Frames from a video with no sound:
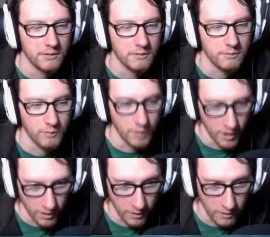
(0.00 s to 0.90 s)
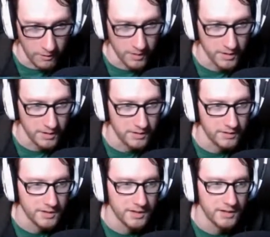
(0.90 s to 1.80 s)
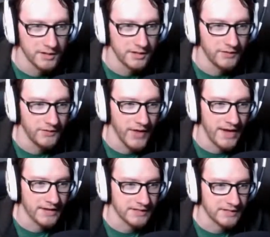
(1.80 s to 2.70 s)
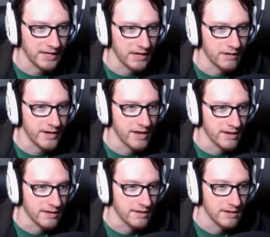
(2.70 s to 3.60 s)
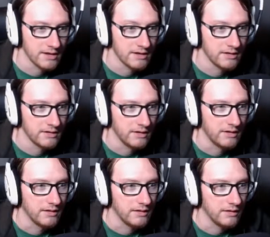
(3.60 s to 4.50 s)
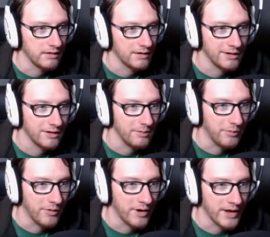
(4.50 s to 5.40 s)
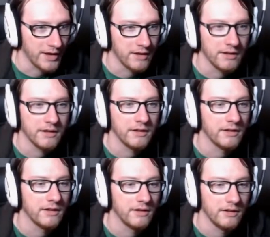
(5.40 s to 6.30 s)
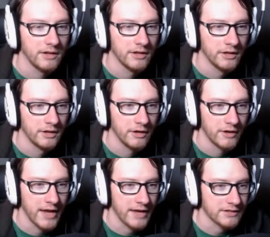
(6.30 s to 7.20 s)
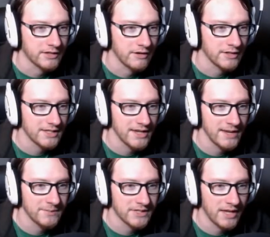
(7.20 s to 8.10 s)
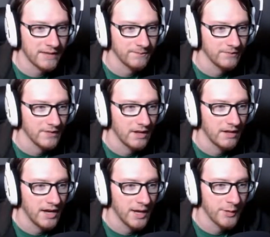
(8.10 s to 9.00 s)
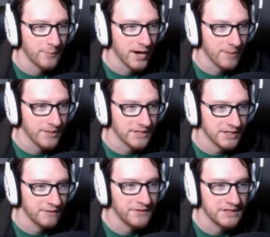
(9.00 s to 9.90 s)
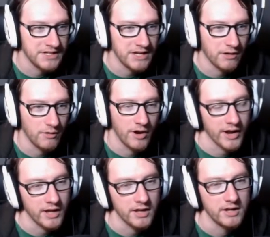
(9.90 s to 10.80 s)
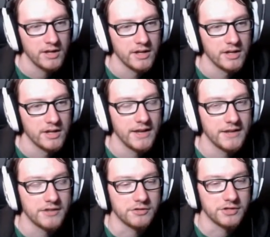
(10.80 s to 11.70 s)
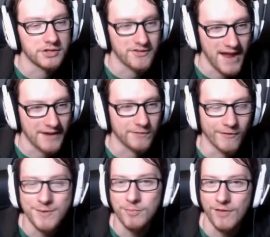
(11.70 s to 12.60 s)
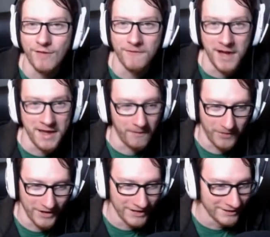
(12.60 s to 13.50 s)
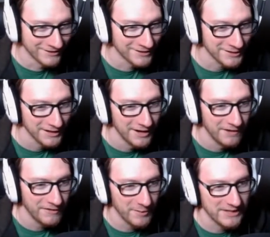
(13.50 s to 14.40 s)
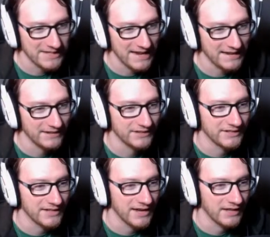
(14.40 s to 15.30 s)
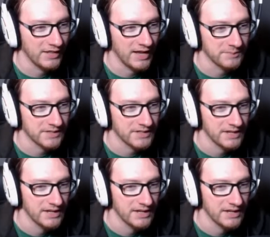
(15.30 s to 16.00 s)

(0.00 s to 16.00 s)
Whoa. That is scary. Oh boy. Okay, so it seems that the purpose of the decoy is to distract Reaper Leviathans from attacking the Cyclops.